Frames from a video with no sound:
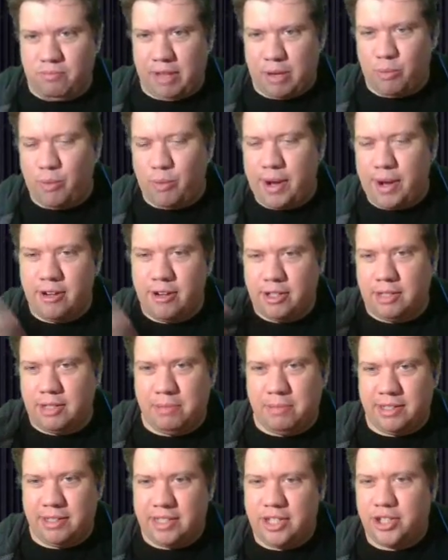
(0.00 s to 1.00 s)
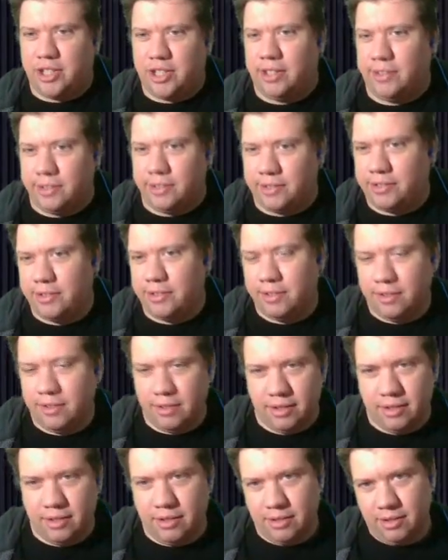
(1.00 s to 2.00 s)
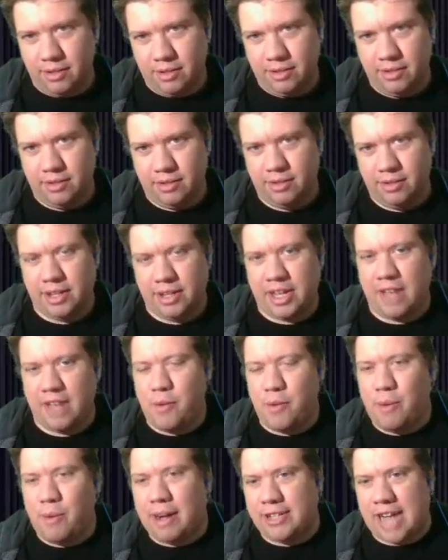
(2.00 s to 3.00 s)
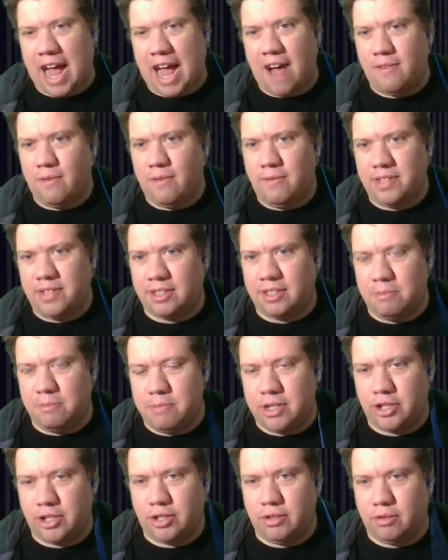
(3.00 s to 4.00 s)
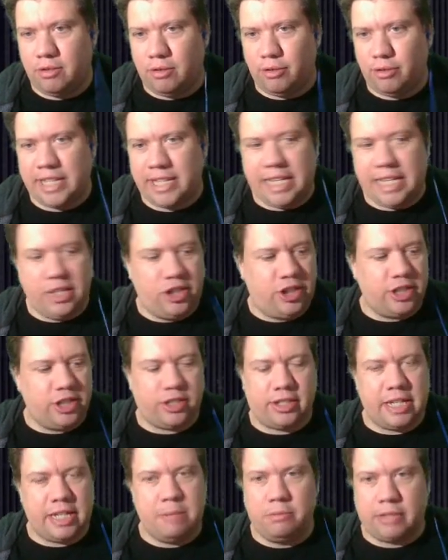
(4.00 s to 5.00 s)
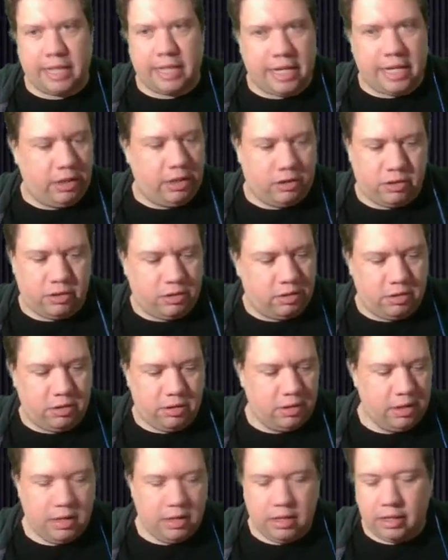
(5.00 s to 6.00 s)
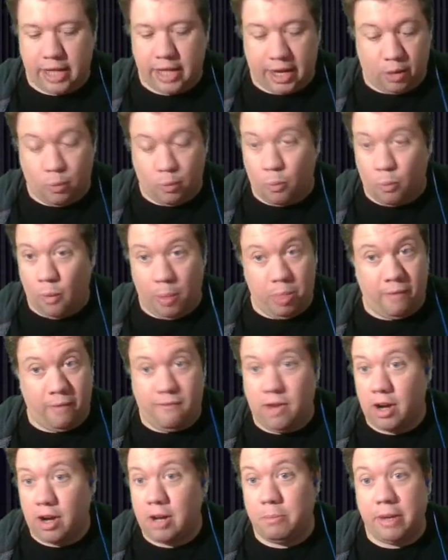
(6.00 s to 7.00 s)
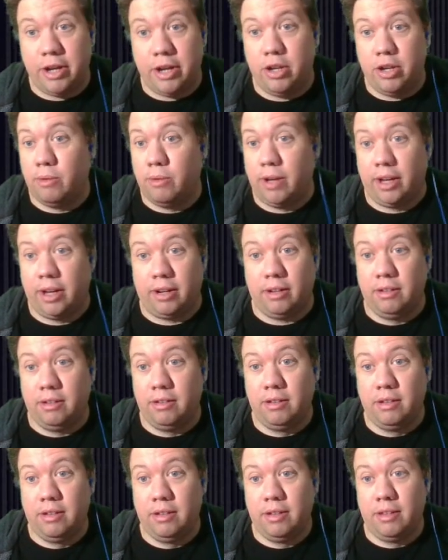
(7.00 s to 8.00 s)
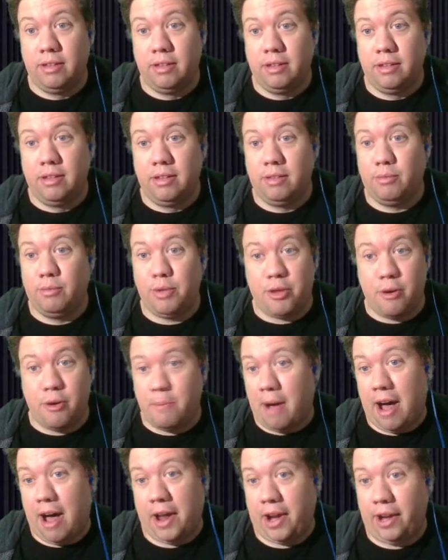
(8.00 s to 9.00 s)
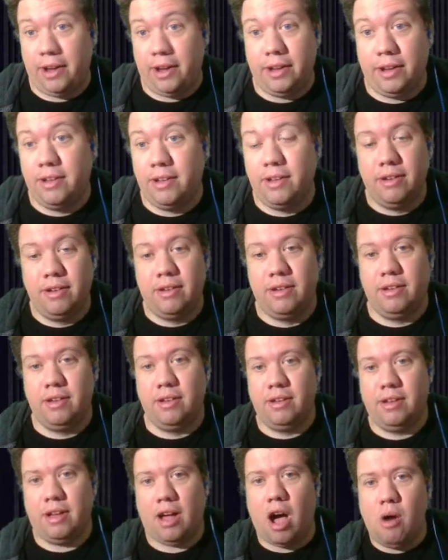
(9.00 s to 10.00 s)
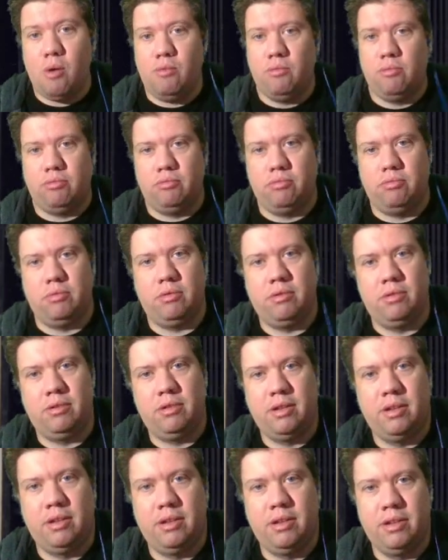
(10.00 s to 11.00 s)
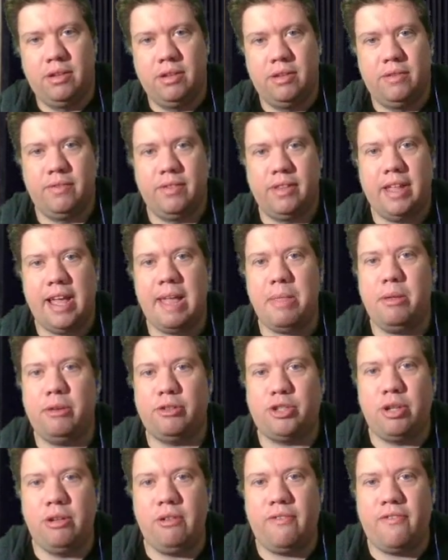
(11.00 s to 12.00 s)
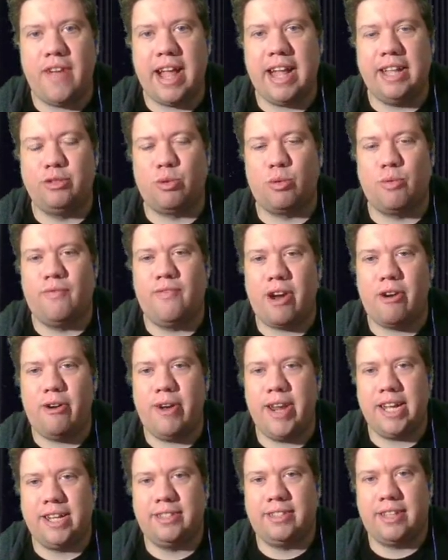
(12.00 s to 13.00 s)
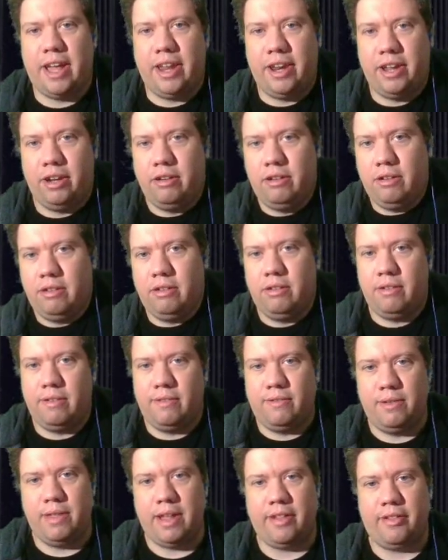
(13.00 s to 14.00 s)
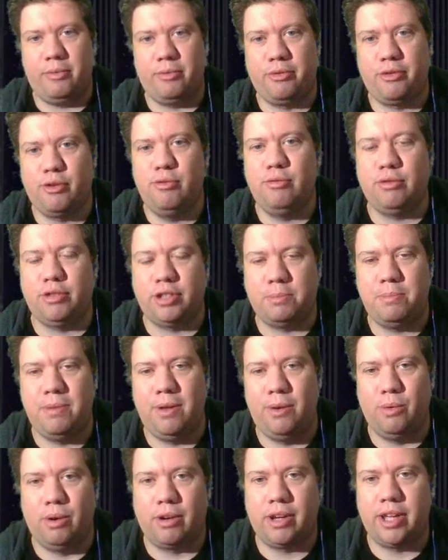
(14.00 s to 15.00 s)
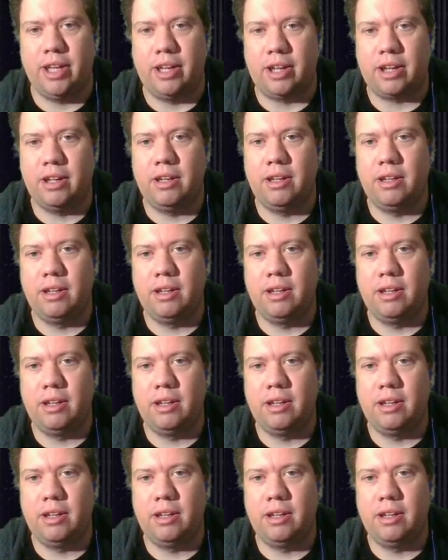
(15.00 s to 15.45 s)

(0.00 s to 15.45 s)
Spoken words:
like, weird positions. Like, if you watch half of his submission holds, he just seems like he's like, what the fuck am I doing with your body? Oh! Hey, those two fans were very excited for that cool spinwheel kick.